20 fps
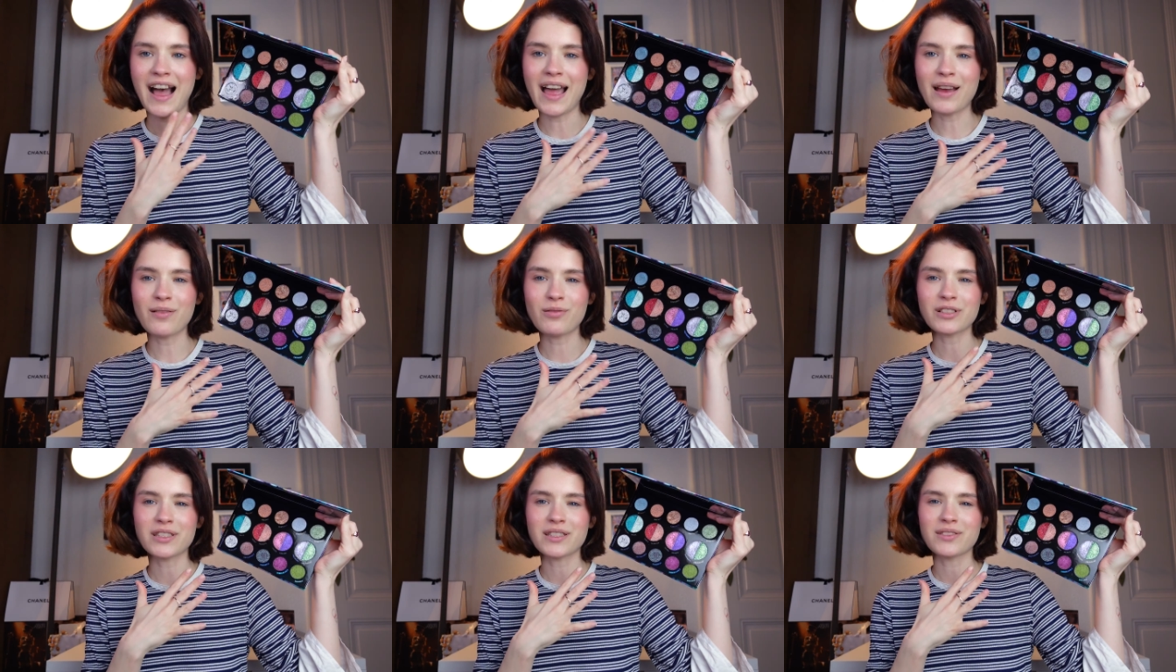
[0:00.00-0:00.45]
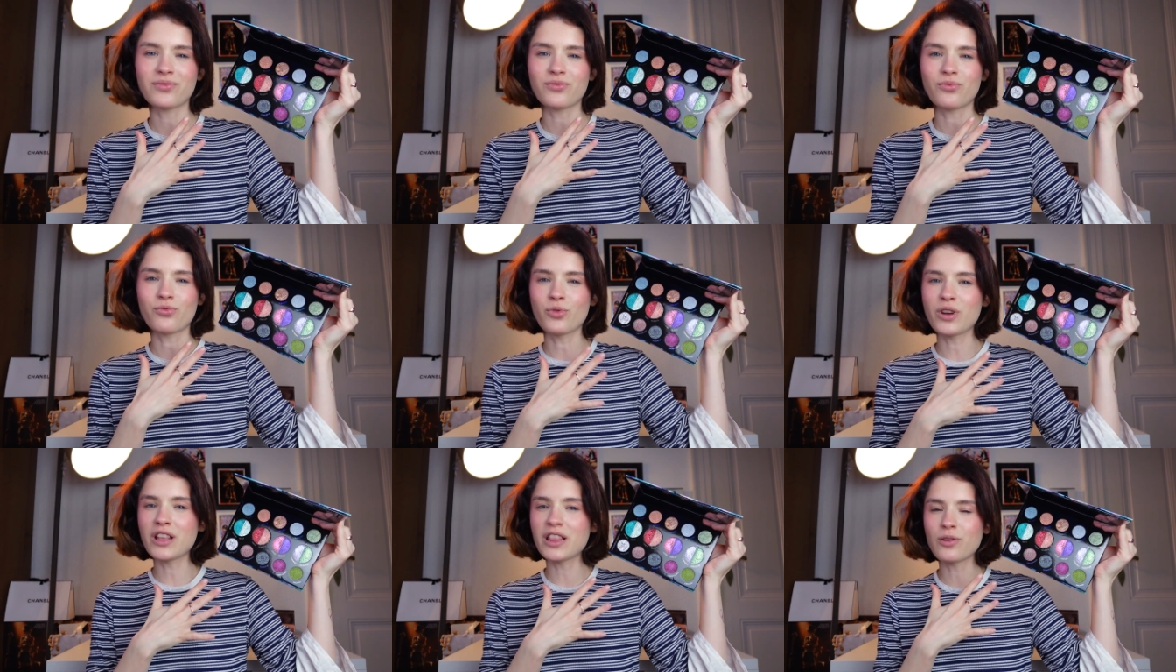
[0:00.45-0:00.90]
I was
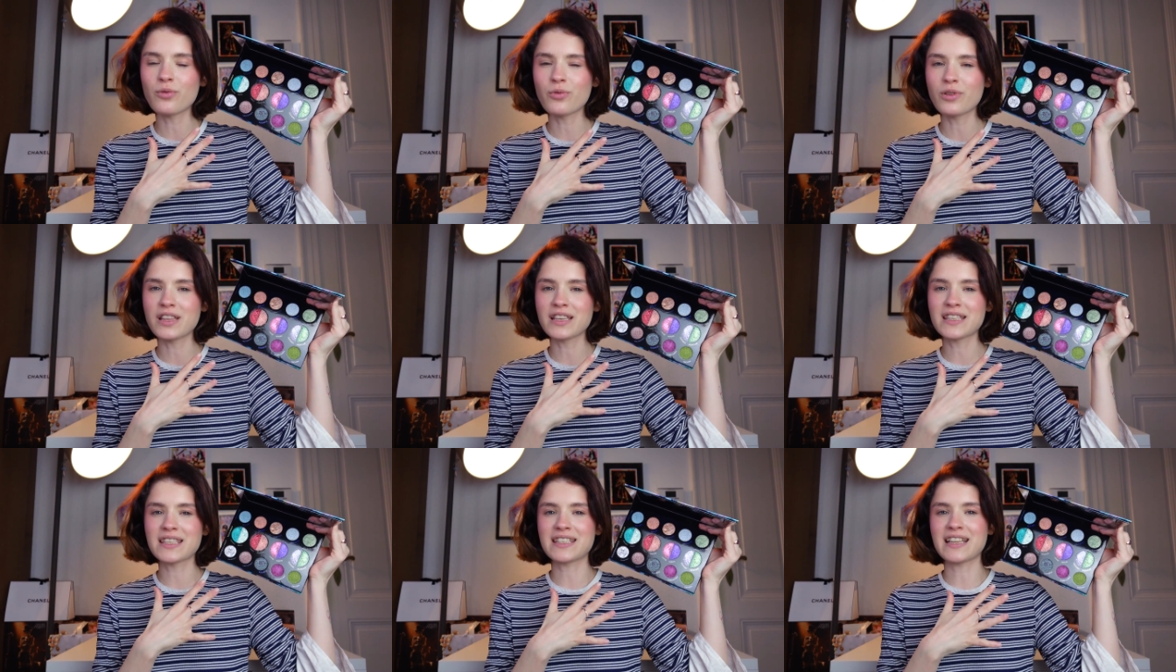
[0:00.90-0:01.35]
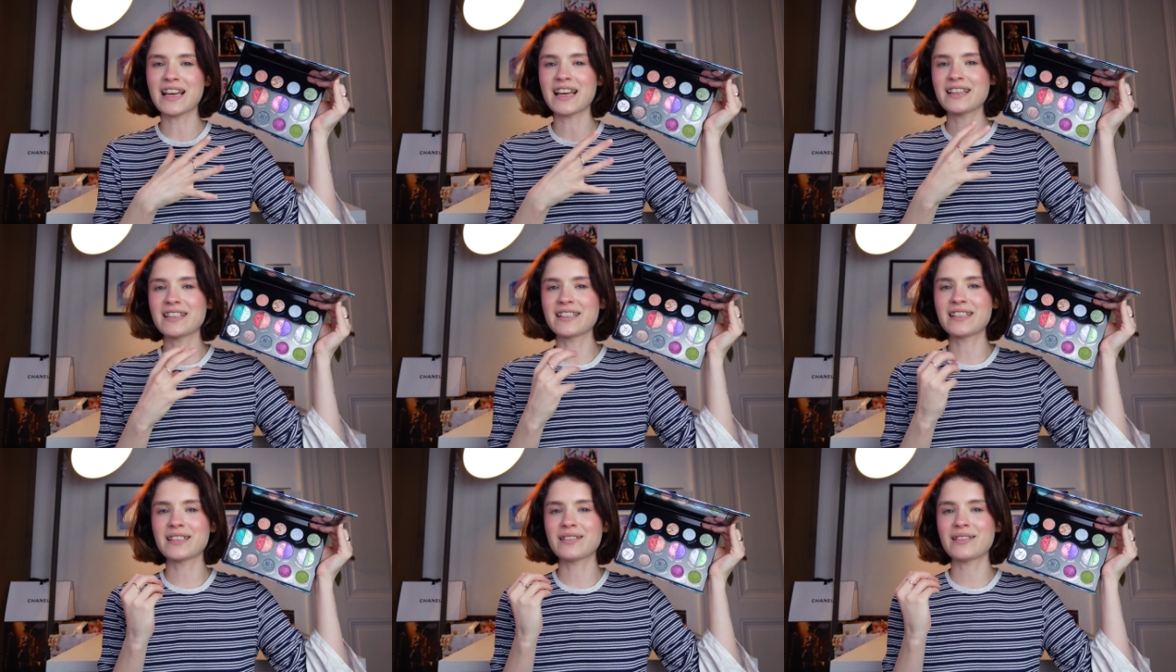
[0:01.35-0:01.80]
really
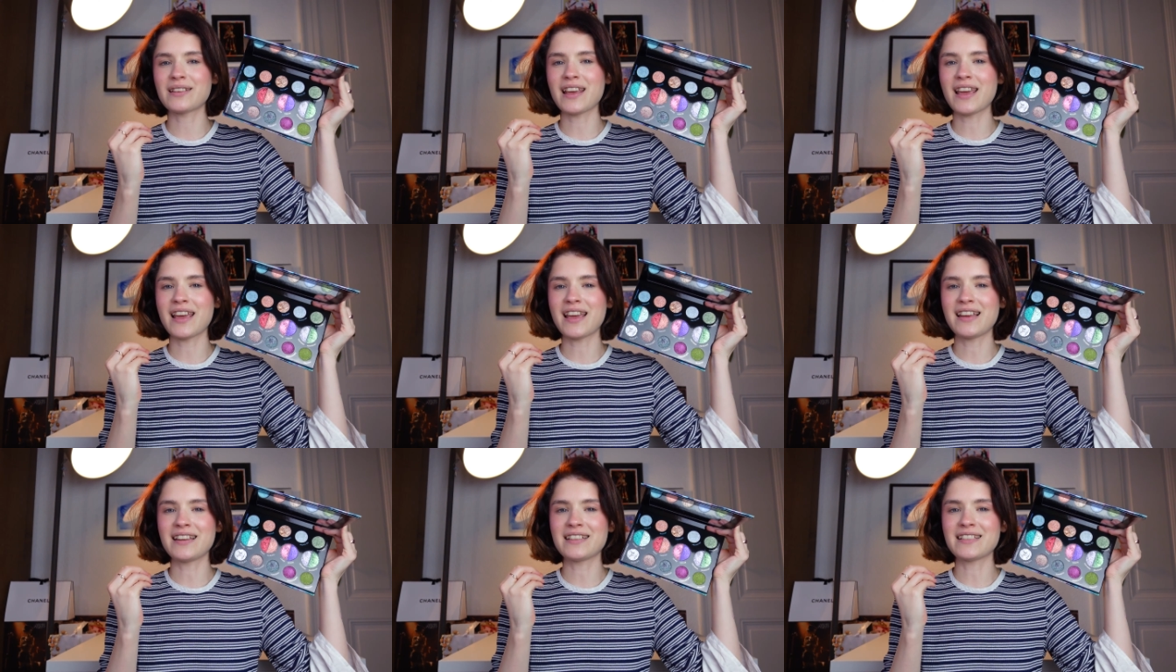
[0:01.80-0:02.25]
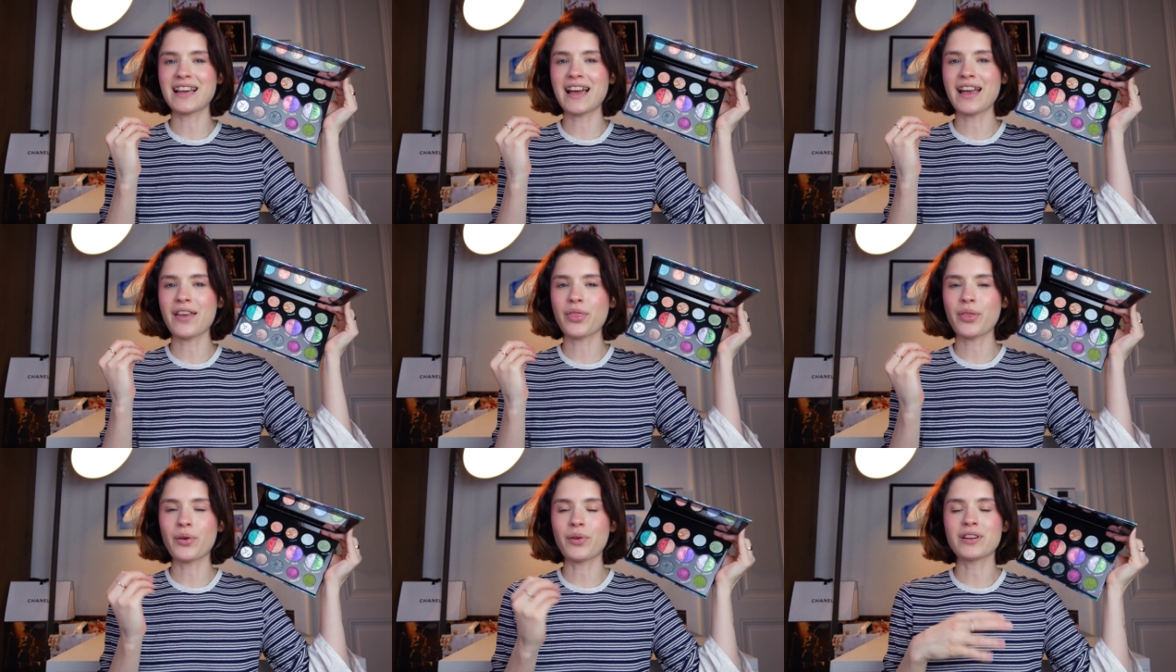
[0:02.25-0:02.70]
stunned and
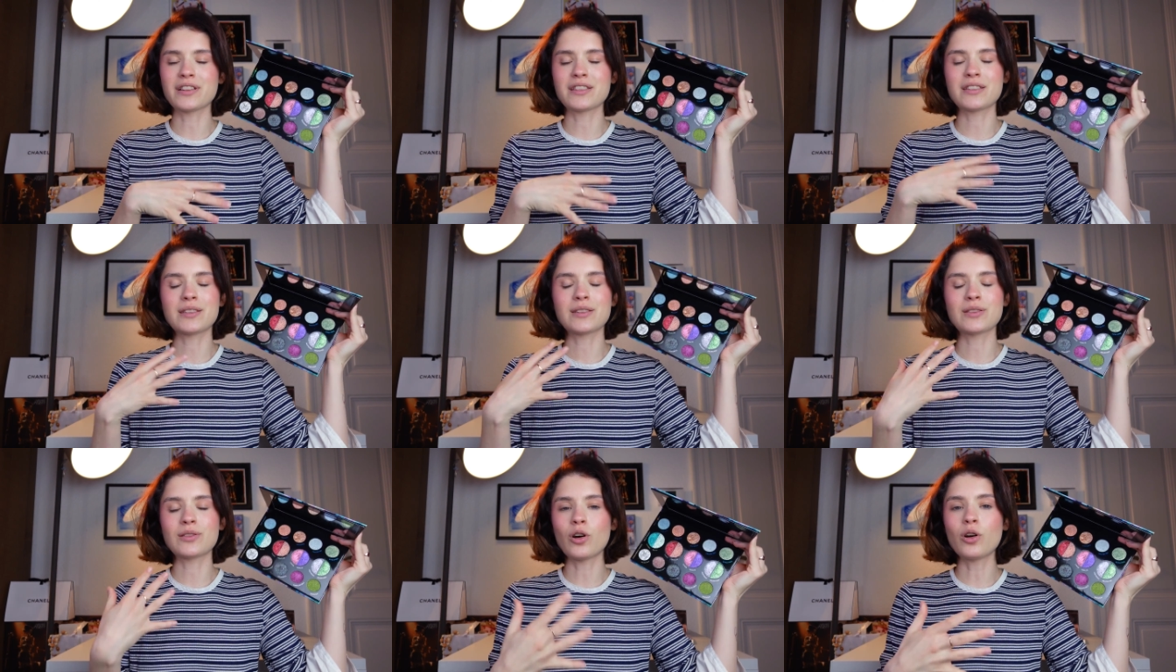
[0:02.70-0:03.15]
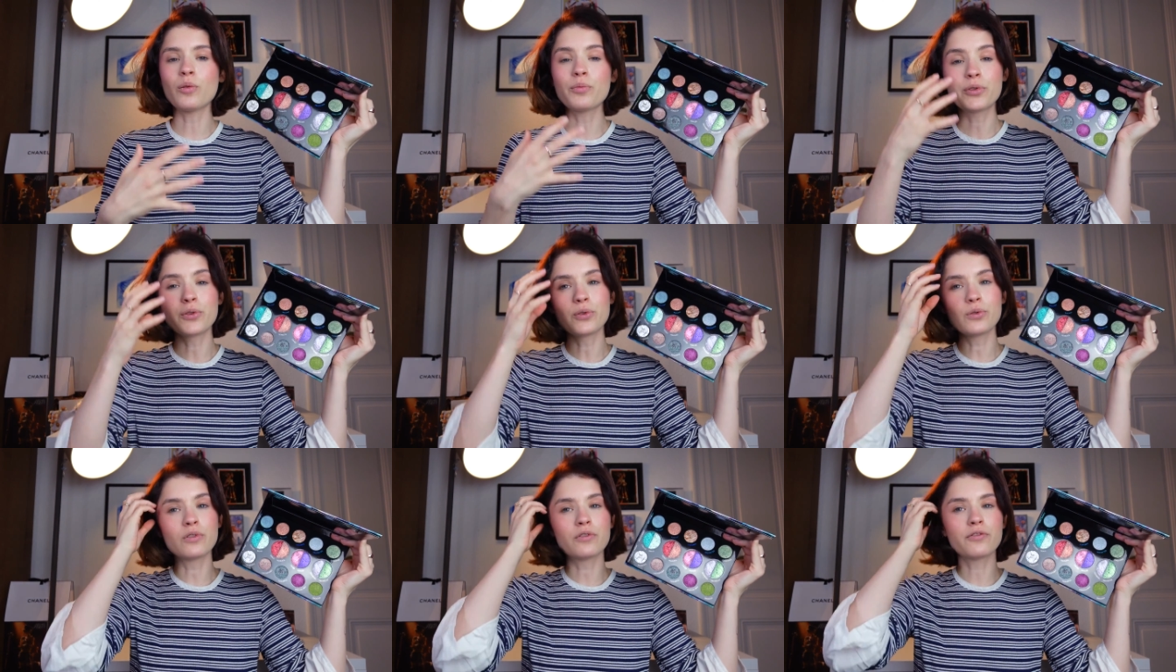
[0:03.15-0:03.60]
I thought it's so
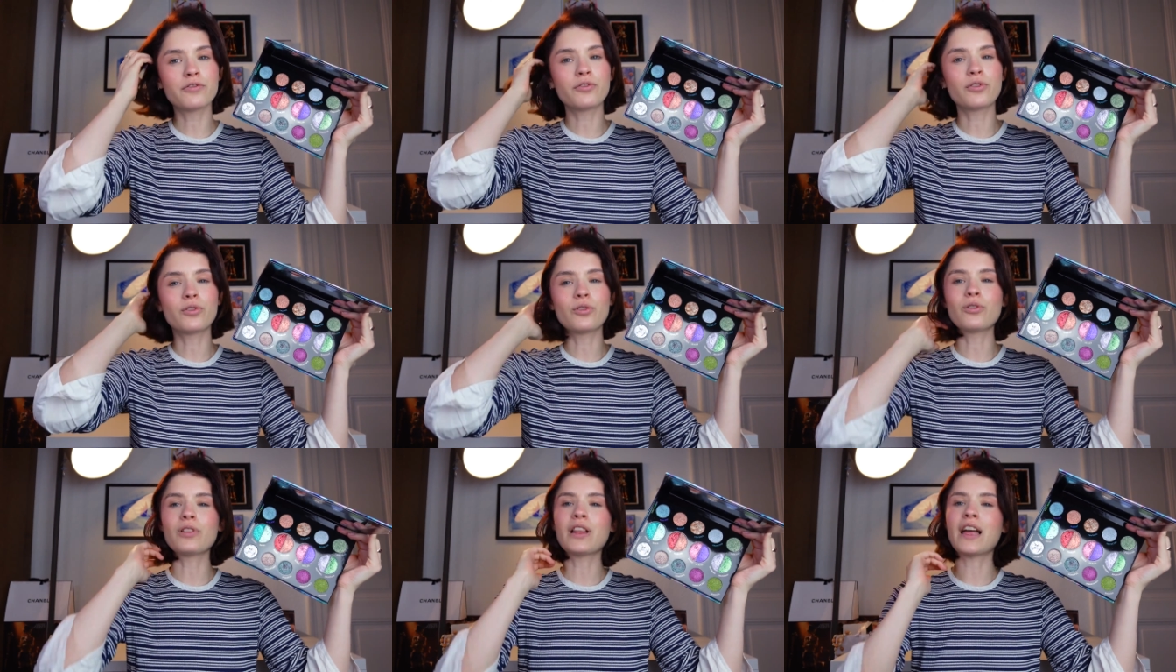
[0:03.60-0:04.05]
beautiful.